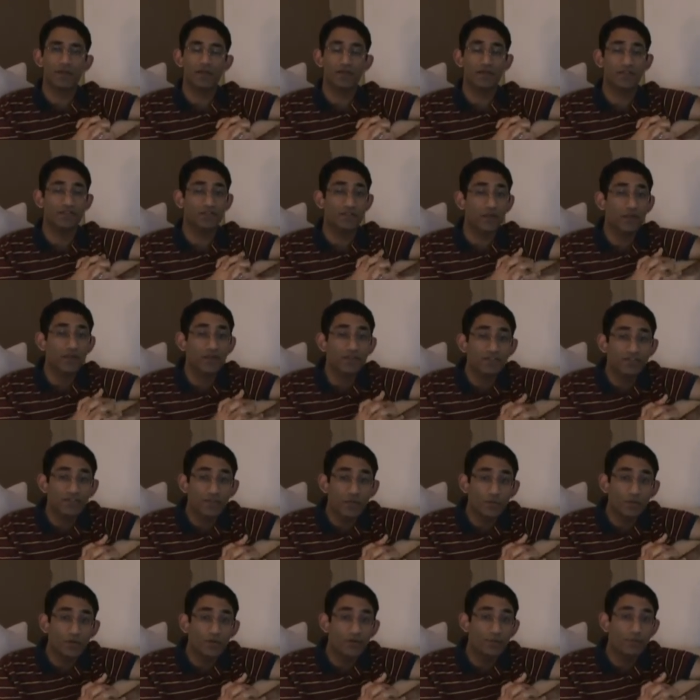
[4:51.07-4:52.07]
Does your
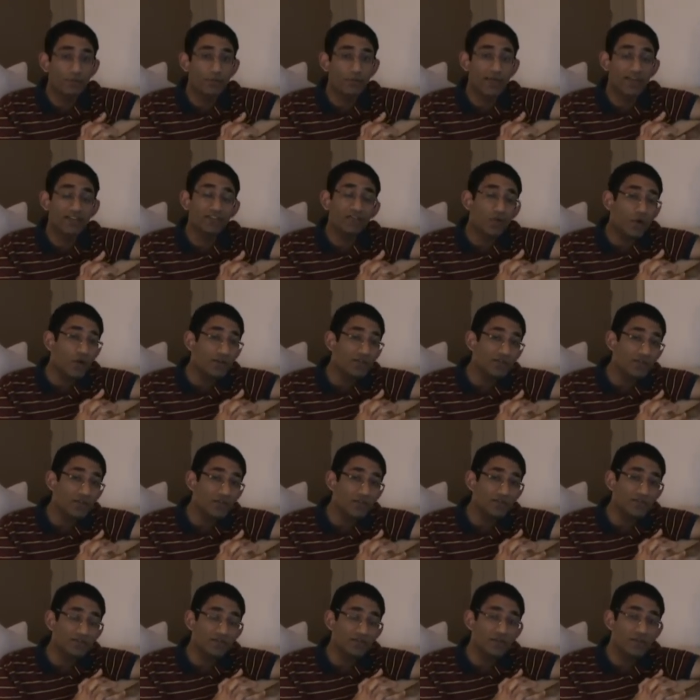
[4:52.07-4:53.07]
consumers price
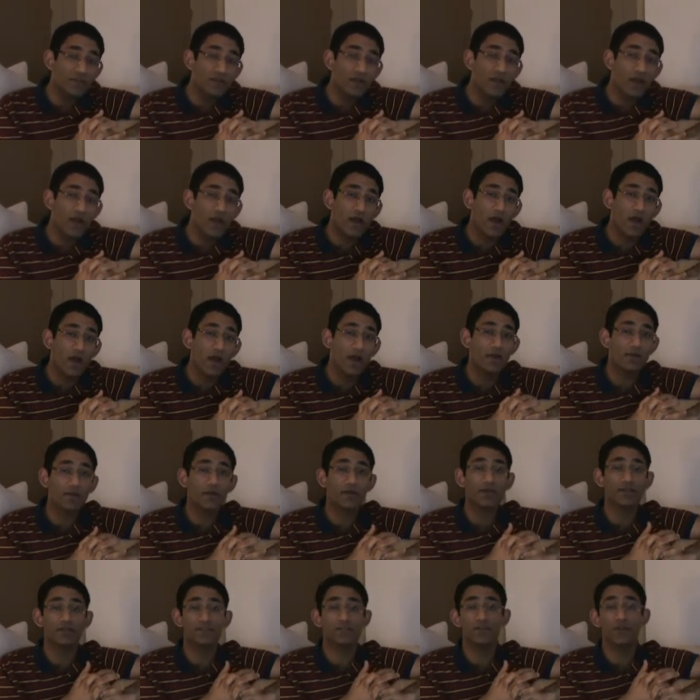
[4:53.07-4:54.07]
conscious? Are
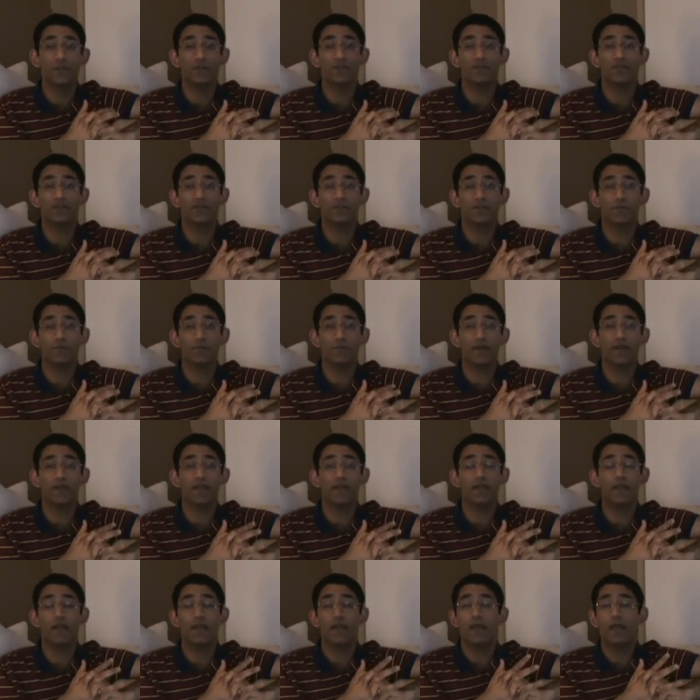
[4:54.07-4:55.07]
your consumers
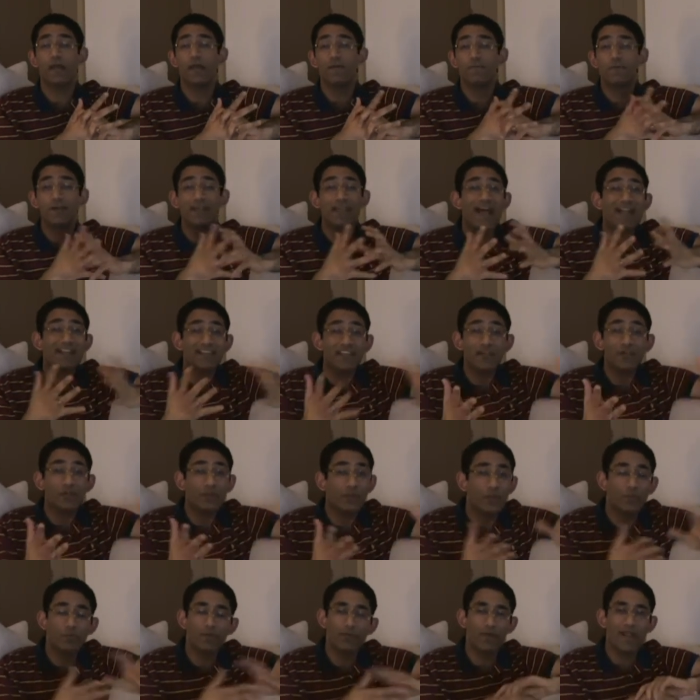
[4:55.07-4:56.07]
very fanatic
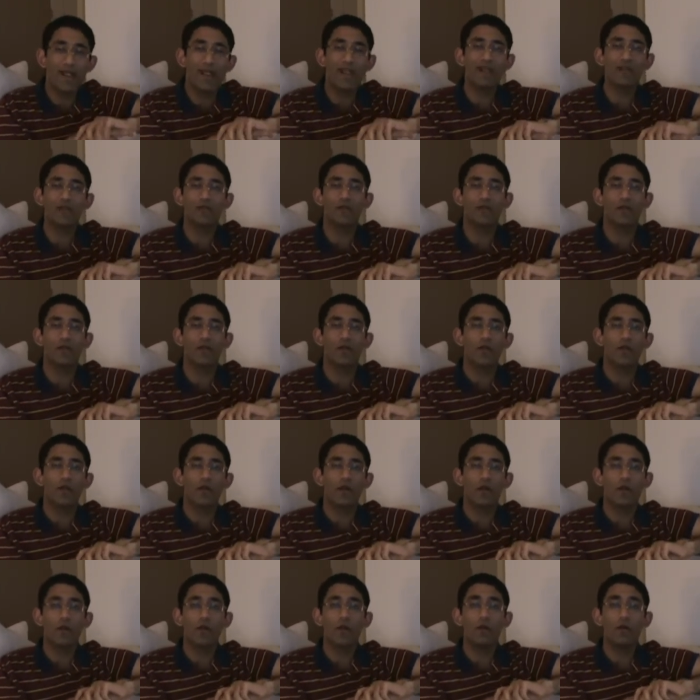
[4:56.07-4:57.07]
to your brand?
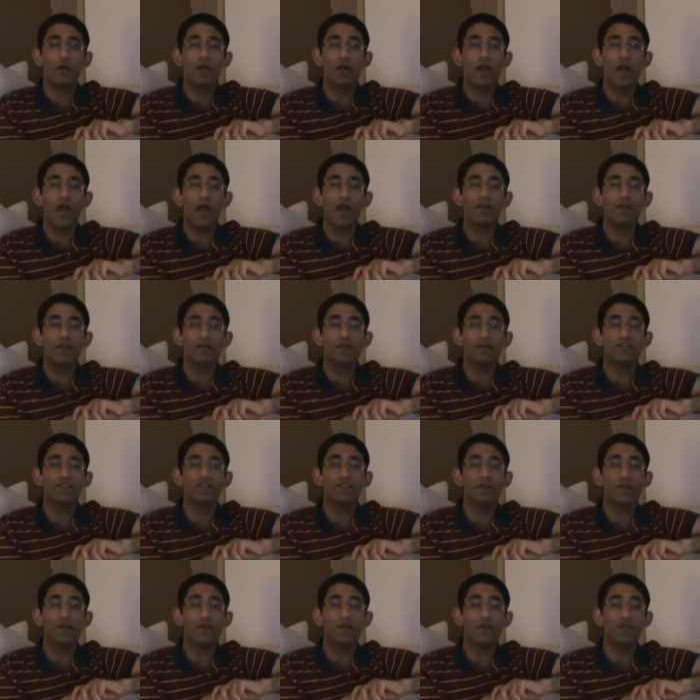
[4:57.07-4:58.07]
Or are your
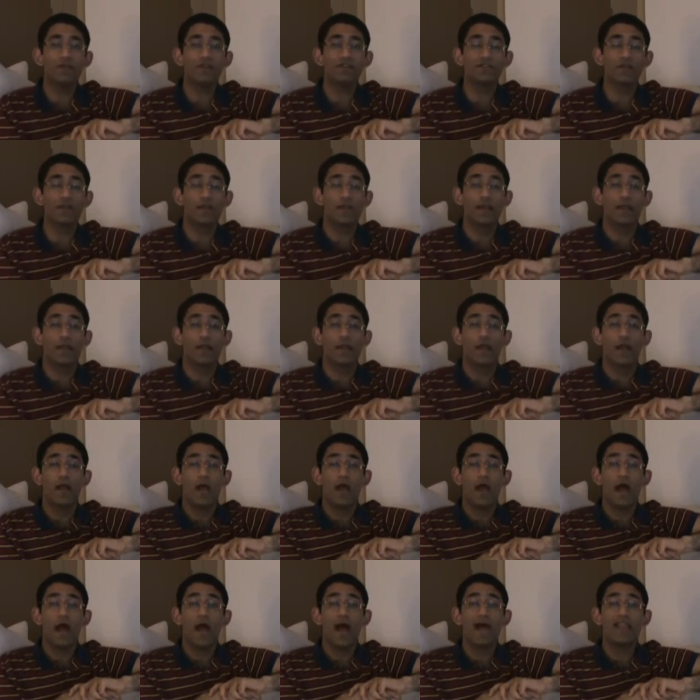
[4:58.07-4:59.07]
consumers
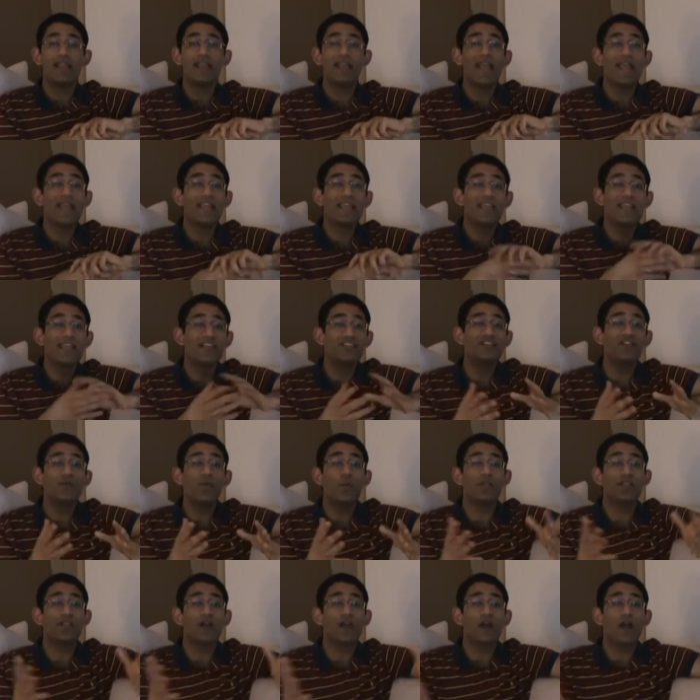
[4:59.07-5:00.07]
highly engaging
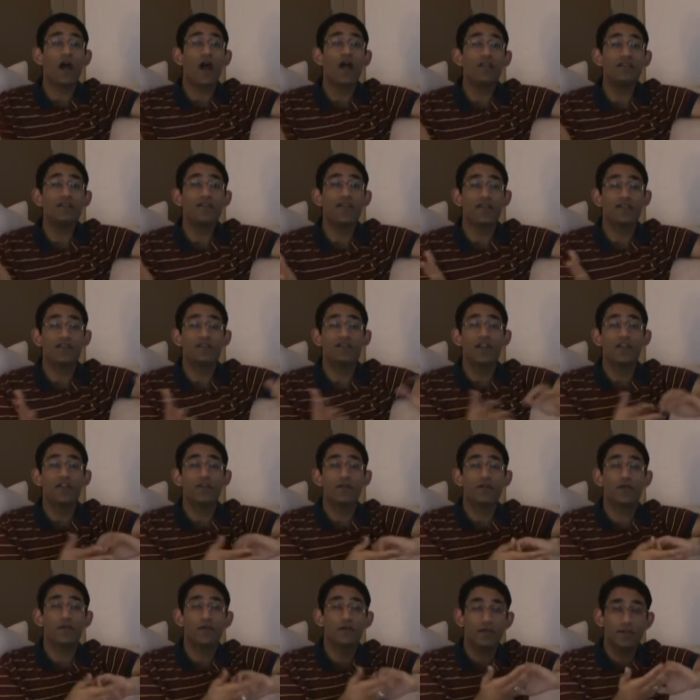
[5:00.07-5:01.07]
with the content that
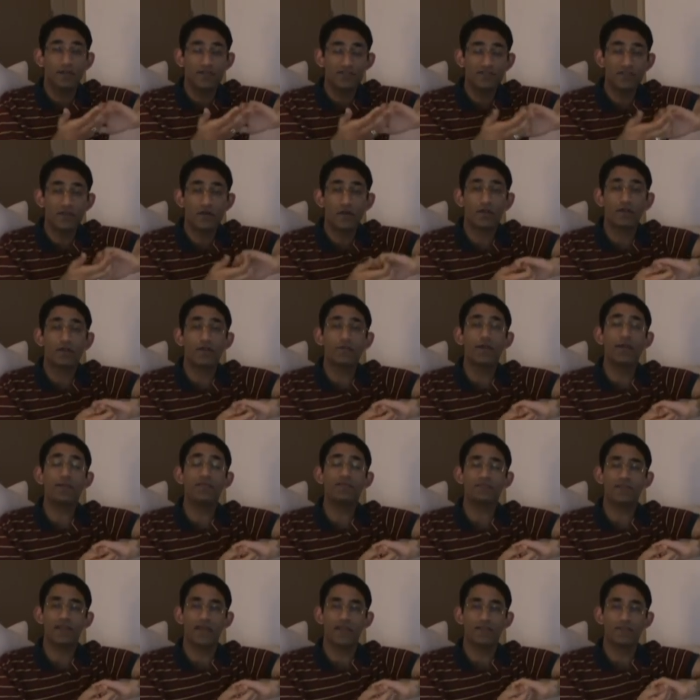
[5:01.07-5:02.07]
you're listing on the
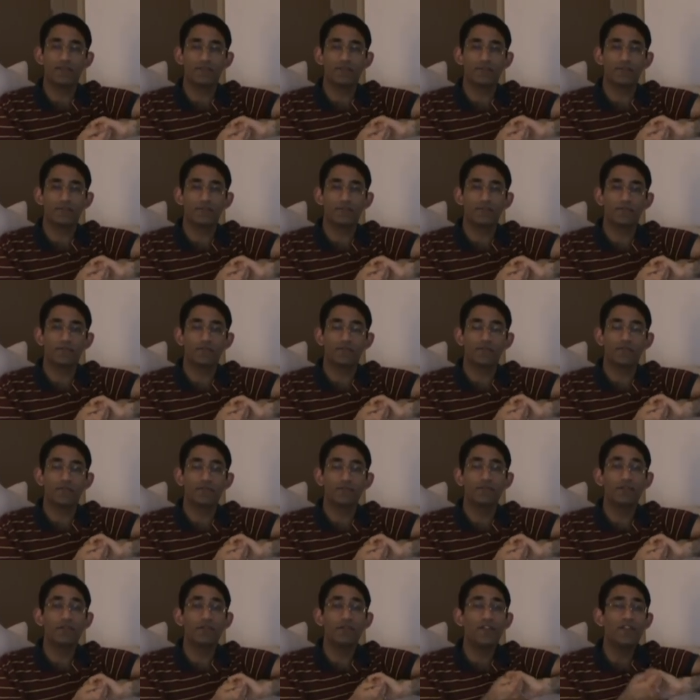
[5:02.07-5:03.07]
website.
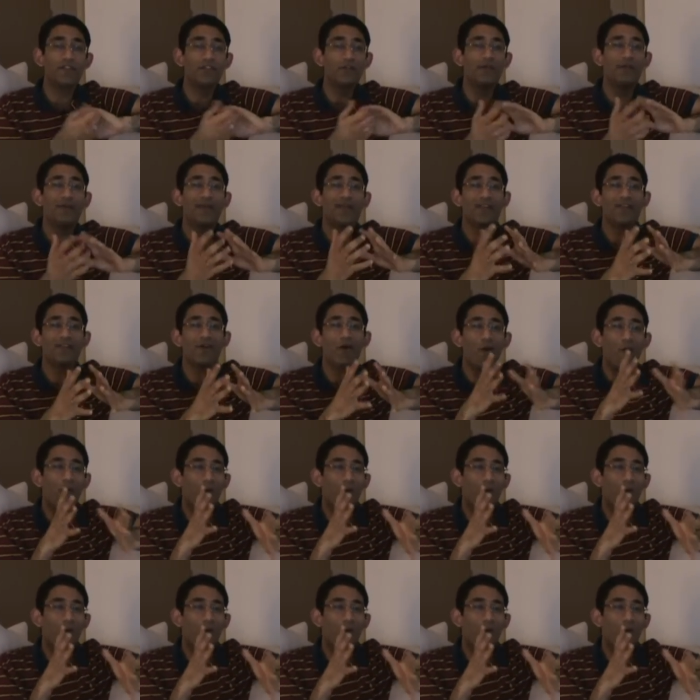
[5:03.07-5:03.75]
So you need to look at